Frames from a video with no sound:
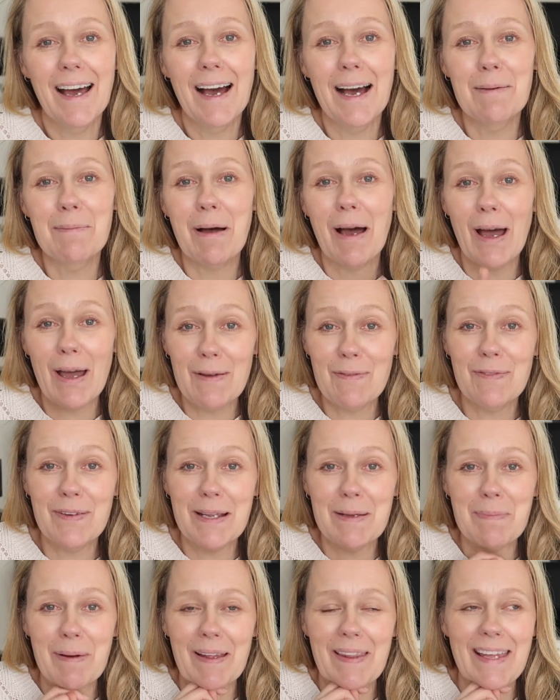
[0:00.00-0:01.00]

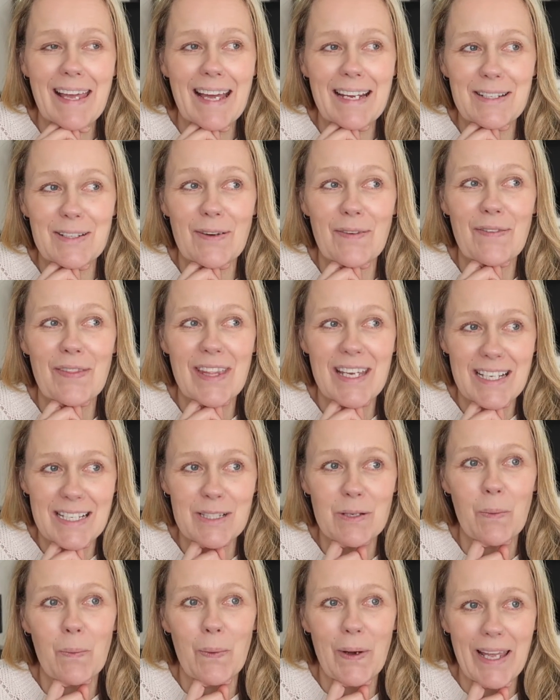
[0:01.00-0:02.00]
Hopefully by the end of
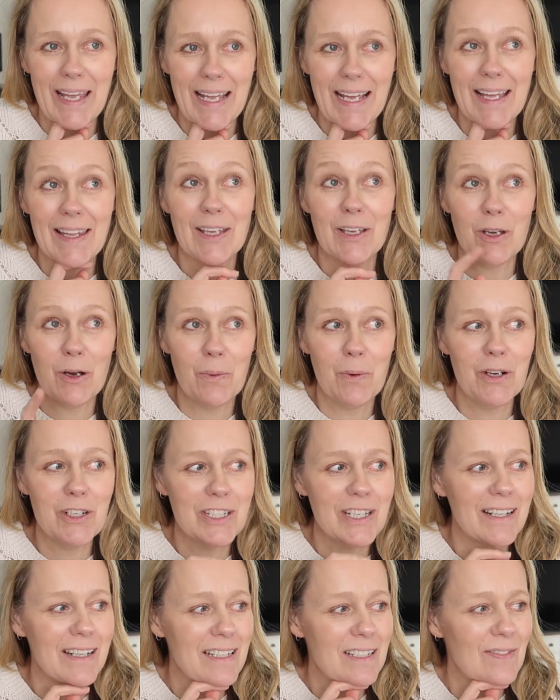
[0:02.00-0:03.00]
this week that you're
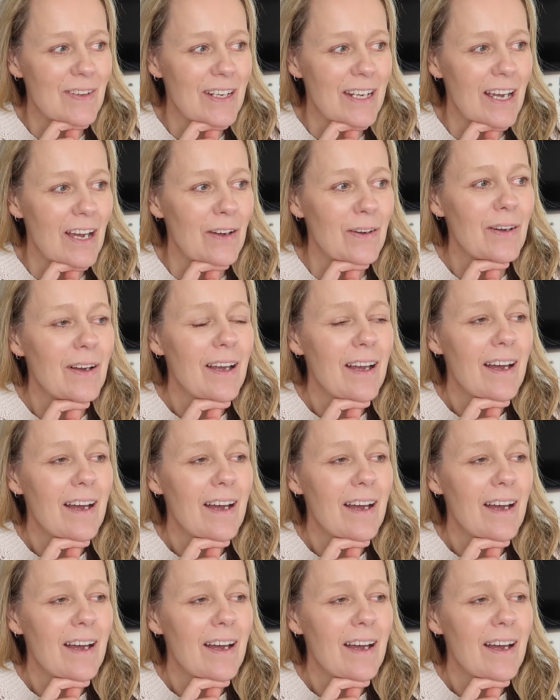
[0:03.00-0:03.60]
watching this video,